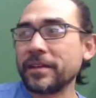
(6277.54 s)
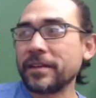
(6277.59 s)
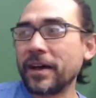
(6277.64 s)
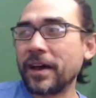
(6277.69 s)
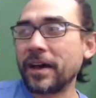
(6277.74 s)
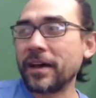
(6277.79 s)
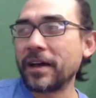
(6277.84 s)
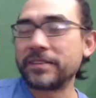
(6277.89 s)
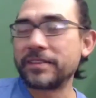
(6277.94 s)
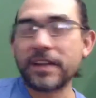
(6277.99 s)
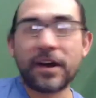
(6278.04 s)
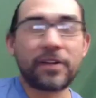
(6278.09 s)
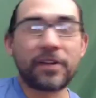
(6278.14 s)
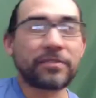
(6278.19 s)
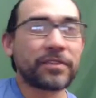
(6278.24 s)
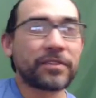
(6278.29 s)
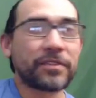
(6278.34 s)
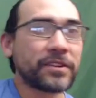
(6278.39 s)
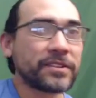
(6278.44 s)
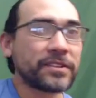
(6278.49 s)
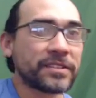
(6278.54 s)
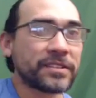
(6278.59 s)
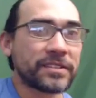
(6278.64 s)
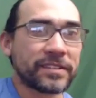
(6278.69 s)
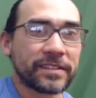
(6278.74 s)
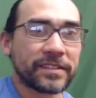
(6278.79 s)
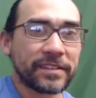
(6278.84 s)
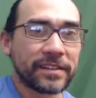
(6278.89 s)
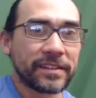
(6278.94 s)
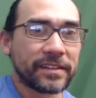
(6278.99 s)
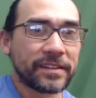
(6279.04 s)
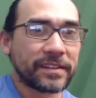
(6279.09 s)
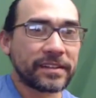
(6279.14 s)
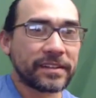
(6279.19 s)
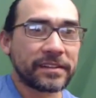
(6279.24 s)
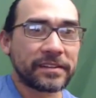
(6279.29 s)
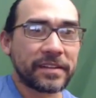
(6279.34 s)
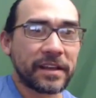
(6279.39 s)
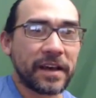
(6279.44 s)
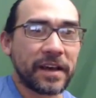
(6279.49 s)
Delvers,
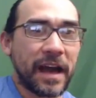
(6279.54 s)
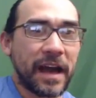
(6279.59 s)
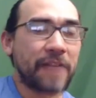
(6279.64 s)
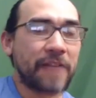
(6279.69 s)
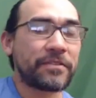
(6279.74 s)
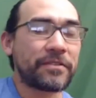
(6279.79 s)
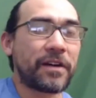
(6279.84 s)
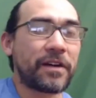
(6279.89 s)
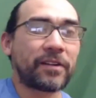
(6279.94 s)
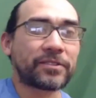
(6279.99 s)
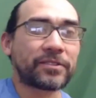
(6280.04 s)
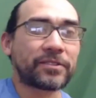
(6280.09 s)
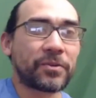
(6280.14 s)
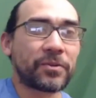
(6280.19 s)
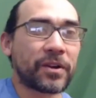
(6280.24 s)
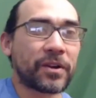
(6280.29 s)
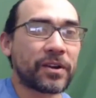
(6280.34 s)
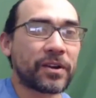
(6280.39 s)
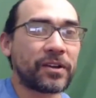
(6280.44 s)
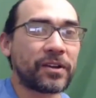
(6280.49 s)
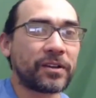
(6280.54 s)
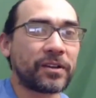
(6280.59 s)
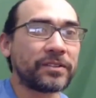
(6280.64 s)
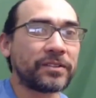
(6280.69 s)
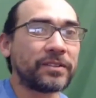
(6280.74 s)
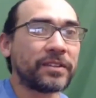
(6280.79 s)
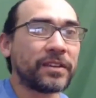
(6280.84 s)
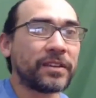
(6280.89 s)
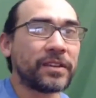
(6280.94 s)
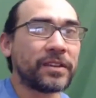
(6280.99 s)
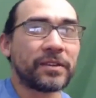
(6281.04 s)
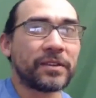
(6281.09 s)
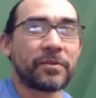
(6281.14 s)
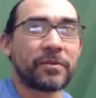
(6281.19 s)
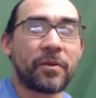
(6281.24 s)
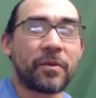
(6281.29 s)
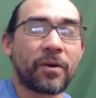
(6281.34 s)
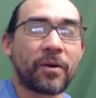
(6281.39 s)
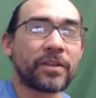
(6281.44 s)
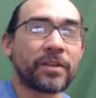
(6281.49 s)
Outer World,
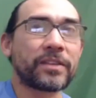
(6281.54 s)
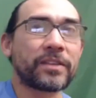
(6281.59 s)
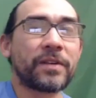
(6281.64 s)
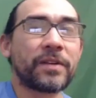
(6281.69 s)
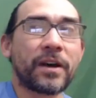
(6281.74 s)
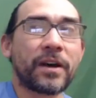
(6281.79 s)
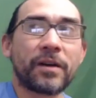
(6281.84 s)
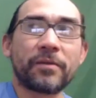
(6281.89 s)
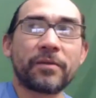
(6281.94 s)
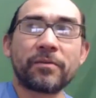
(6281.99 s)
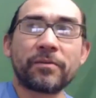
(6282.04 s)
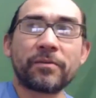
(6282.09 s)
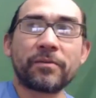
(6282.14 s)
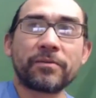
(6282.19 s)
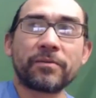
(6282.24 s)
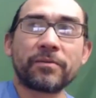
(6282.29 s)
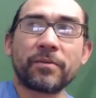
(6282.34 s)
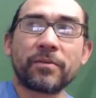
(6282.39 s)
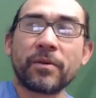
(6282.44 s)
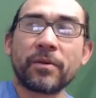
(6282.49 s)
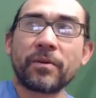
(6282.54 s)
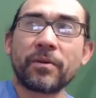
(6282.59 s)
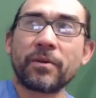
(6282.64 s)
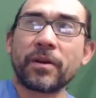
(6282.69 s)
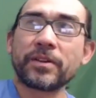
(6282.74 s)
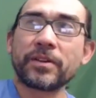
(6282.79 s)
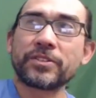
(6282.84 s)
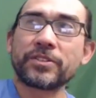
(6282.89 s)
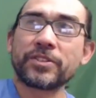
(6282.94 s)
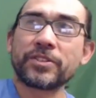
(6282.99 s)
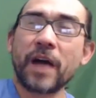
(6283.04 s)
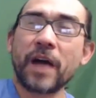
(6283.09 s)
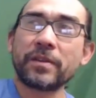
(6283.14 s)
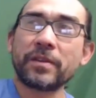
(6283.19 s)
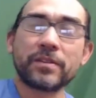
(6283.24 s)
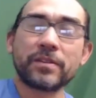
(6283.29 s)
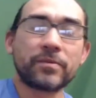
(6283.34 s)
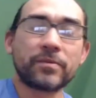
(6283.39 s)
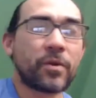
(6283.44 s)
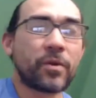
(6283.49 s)
War,
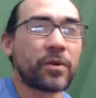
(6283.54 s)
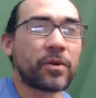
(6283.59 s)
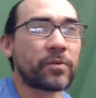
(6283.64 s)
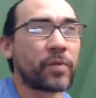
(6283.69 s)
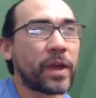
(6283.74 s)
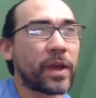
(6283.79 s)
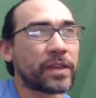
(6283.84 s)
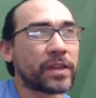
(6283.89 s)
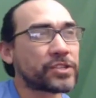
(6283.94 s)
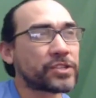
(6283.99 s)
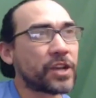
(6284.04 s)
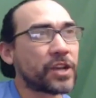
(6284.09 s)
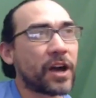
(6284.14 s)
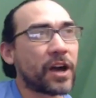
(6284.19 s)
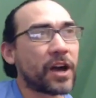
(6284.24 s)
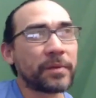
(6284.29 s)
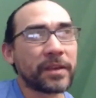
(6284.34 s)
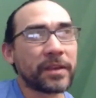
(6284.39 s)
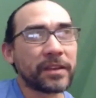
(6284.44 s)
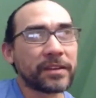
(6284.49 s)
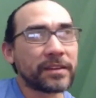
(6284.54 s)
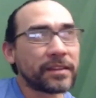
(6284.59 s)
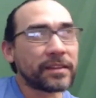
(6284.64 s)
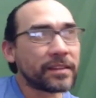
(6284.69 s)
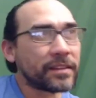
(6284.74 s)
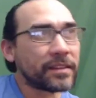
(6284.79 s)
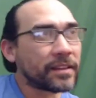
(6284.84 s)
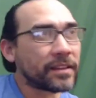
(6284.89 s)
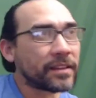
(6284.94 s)
Shaman, War, Way of the Shaman.